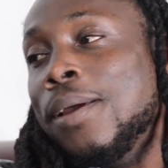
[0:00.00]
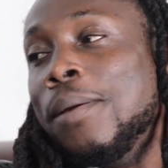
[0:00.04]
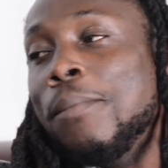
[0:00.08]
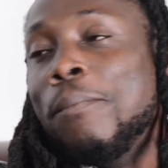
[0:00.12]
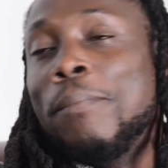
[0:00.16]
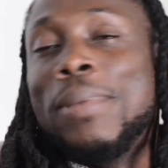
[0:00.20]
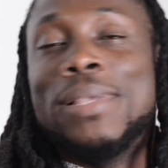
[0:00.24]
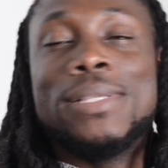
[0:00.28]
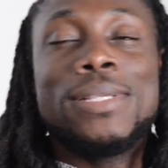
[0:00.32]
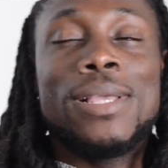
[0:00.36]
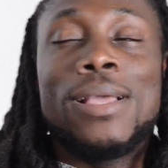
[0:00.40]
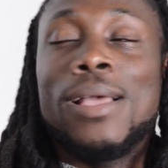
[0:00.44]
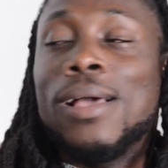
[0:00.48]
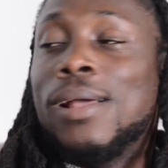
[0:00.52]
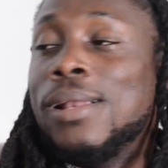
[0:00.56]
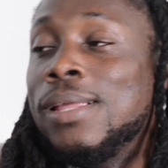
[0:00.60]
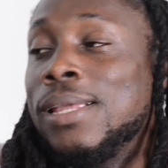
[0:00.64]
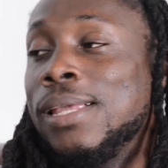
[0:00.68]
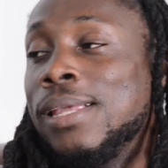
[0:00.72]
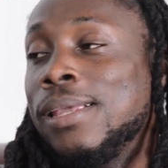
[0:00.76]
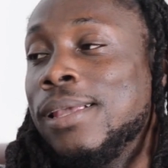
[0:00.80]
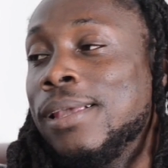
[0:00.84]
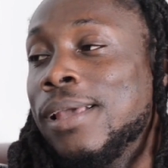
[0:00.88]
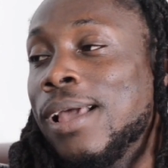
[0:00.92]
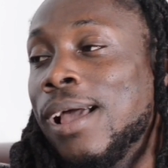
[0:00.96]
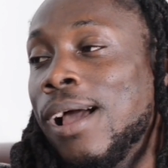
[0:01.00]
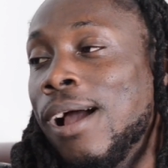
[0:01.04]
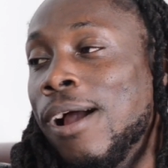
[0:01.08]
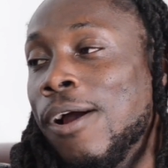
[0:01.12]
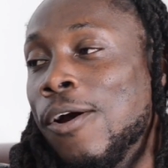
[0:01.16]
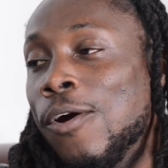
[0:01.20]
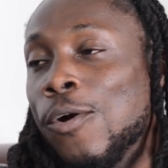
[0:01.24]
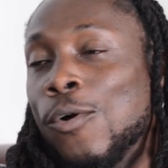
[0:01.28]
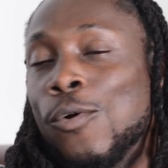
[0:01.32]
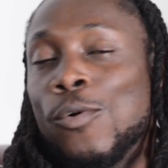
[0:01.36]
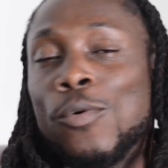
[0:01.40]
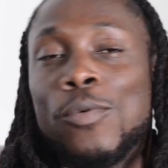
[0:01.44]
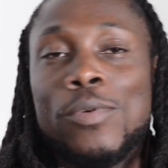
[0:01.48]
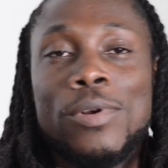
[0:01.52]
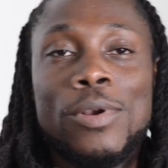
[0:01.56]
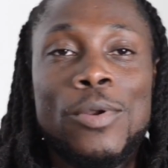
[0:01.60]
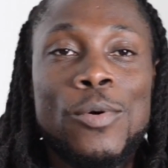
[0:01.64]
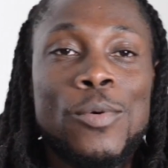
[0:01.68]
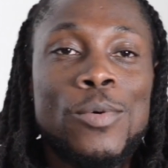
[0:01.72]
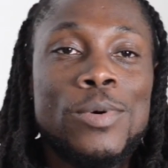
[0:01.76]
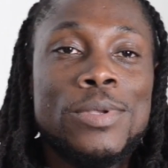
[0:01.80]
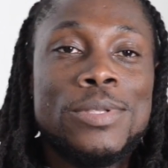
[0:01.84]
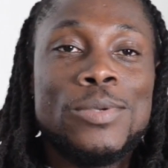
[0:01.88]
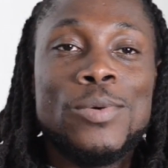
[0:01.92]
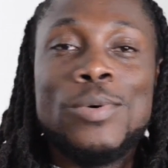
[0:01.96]
basically are
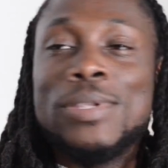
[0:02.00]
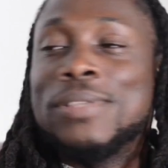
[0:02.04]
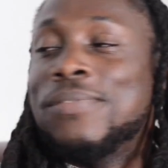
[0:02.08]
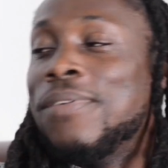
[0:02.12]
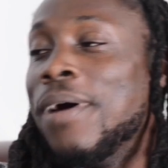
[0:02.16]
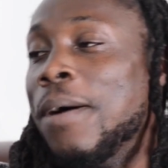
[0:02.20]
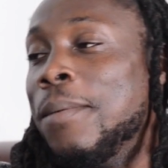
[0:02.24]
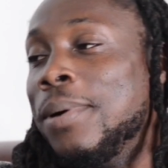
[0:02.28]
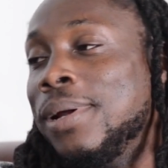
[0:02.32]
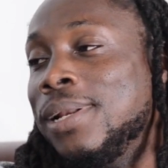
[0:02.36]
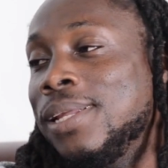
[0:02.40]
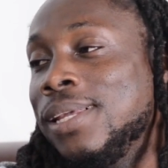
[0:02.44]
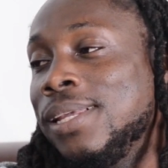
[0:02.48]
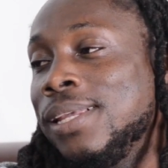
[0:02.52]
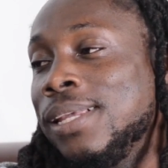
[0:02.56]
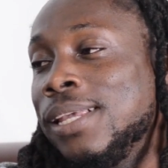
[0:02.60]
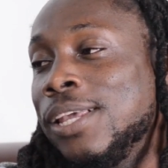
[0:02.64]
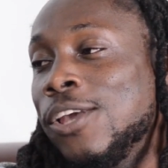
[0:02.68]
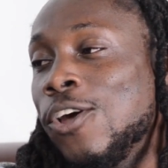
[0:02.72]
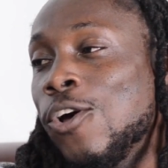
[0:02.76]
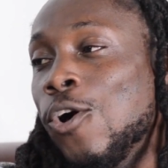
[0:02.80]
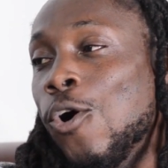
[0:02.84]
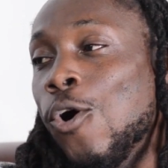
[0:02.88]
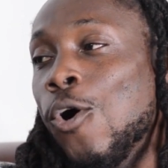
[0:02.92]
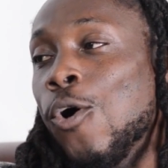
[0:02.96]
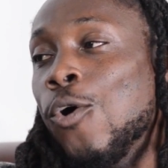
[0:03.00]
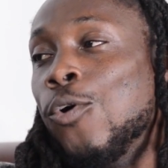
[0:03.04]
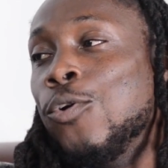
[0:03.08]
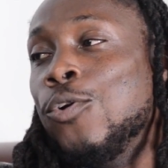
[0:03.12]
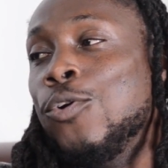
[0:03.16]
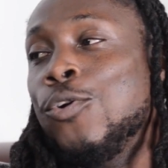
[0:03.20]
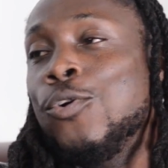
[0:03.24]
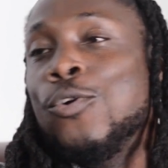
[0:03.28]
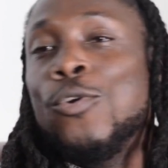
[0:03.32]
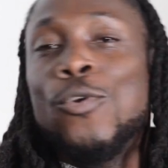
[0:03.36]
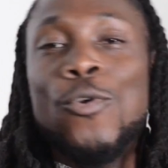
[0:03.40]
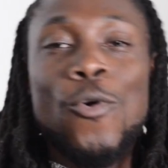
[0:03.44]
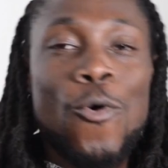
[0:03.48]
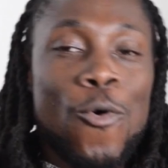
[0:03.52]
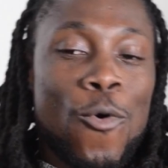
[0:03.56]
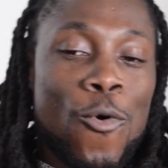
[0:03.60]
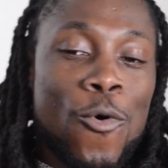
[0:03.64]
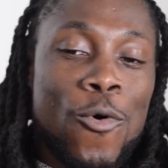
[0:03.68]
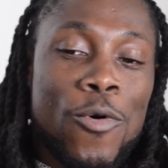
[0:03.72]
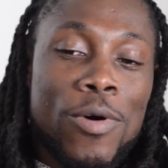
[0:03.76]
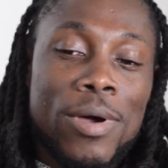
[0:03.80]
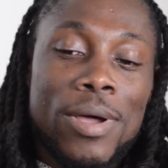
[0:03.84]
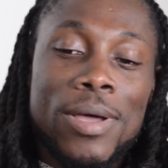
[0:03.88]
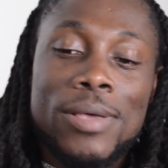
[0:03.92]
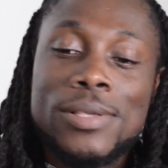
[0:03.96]
those whose family or
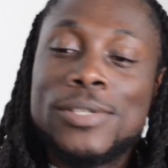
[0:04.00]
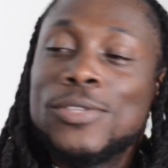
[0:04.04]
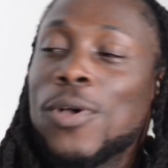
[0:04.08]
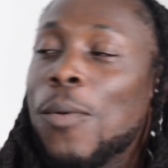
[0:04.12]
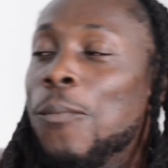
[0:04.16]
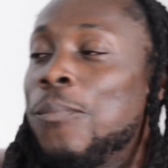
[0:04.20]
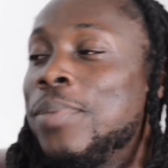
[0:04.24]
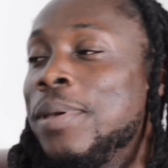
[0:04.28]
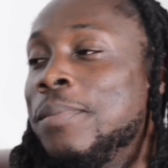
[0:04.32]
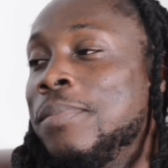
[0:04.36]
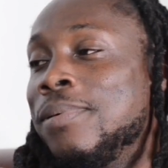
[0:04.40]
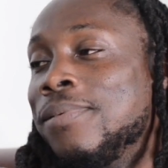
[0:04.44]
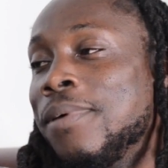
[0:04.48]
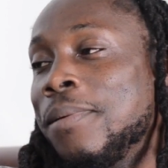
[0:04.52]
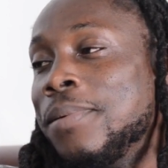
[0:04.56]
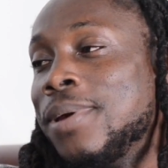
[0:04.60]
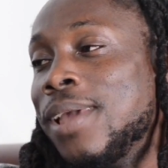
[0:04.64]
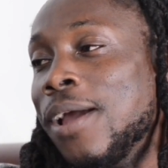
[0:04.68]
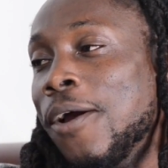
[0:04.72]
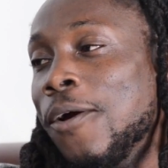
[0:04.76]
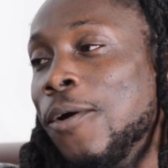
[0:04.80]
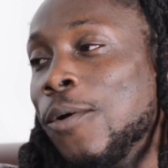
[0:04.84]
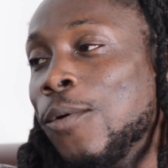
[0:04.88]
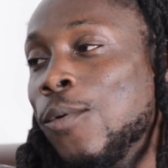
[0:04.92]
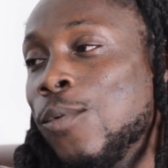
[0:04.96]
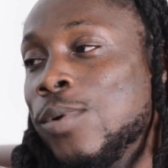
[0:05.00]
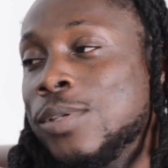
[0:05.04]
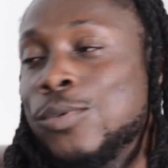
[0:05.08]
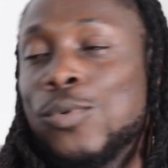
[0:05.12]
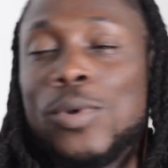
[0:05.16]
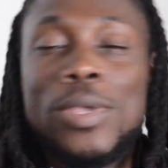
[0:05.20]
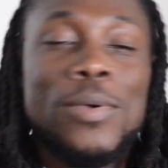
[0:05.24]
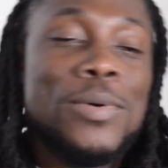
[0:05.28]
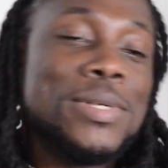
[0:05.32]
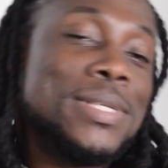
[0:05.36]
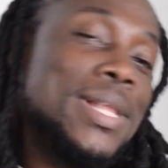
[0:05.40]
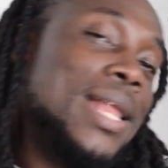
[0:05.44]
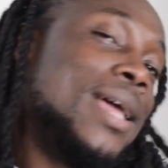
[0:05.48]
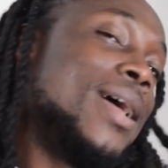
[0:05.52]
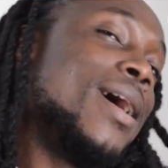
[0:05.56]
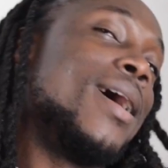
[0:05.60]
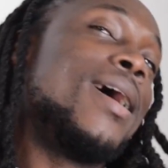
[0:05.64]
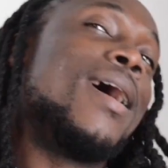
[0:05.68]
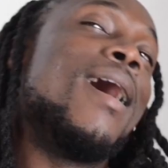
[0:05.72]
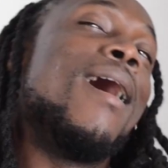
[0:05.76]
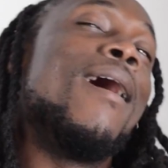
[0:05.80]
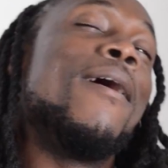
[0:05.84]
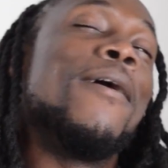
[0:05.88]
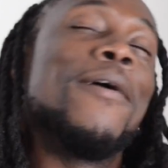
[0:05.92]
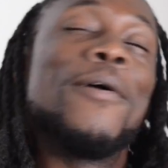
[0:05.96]
know some people from Carriacou, so it was like a
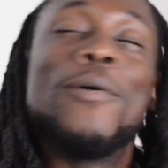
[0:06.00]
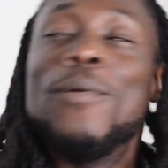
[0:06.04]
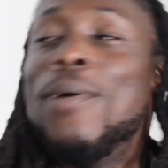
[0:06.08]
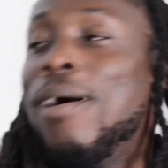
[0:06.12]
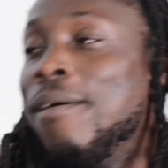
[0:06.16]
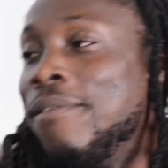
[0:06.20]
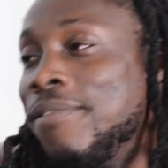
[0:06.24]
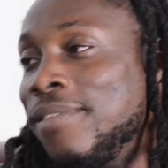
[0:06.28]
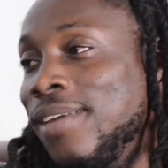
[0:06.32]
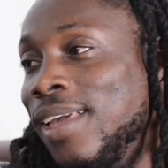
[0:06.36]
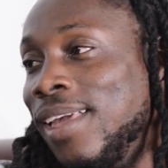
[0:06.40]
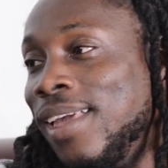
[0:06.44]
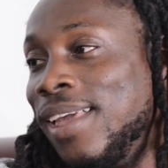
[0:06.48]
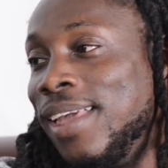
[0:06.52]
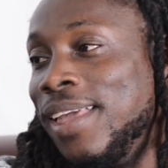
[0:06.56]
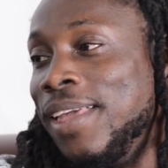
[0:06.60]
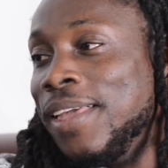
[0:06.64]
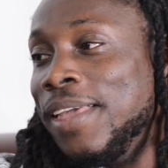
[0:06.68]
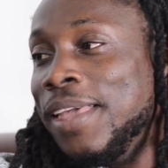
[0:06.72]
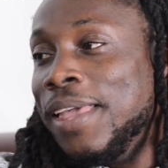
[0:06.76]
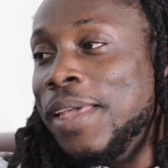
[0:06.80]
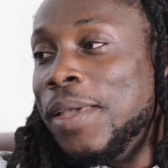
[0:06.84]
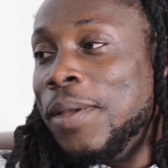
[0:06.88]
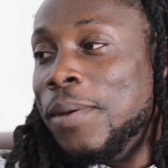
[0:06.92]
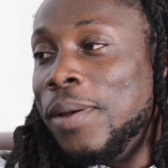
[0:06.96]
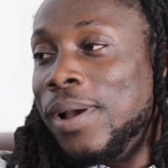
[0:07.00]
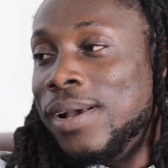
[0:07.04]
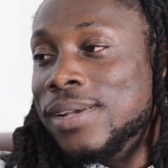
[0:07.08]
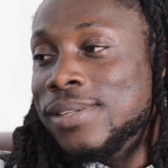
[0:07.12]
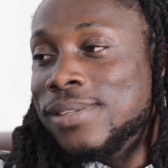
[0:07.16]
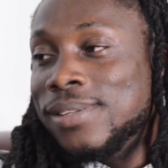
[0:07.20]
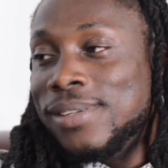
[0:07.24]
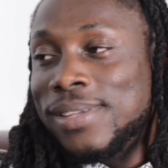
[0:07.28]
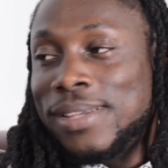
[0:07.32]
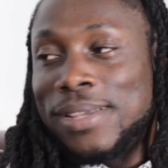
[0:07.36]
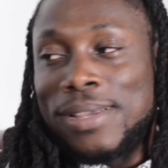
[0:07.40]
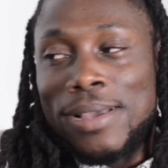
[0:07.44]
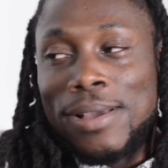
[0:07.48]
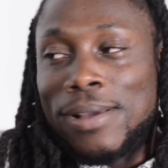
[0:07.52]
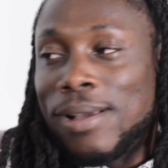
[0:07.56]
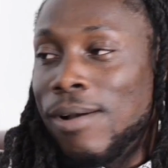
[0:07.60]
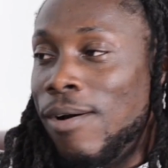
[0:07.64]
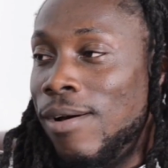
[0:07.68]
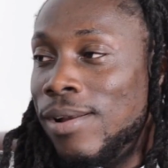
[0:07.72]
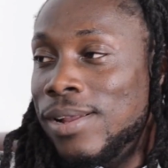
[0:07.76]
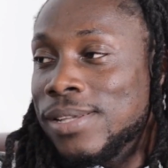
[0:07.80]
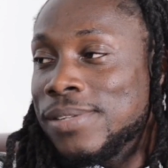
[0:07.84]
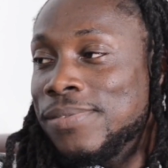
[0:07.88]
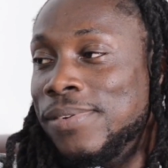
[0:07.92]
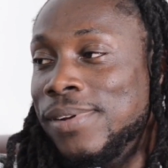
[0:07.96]
Carriacou affair. Because mm-hmm.
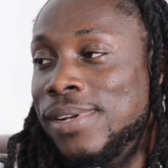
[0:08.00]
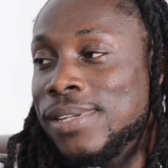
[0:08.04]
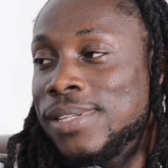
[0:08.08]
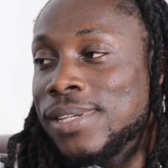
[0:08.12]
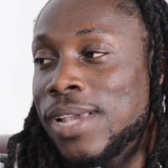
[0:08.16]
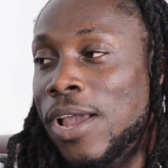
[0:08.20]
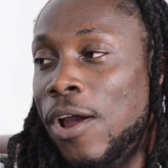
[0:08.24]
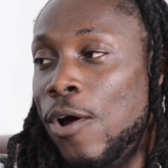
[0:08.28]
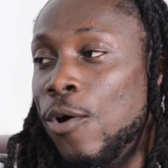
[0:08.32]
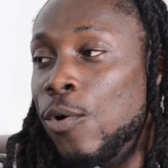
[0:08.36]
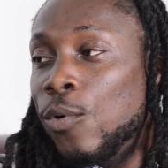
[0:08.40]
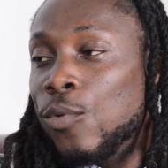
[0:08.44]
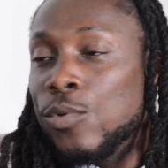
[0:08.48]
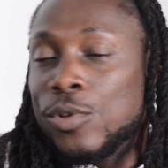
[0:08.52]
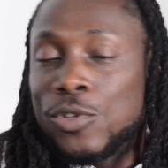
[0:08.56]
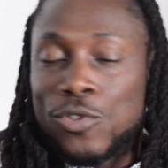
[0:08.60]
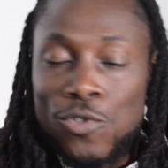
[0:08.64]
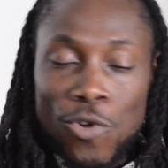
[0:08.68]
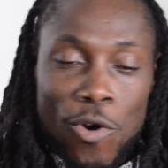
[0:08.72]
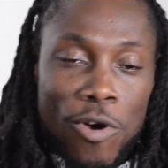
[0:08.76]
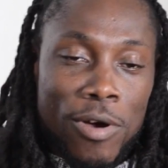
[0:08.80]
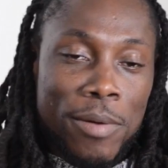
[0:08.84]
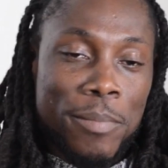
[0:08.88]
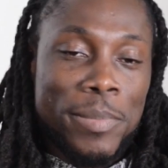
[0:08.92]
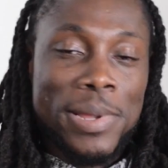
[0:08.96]
Huddersfield is Carriacou strong,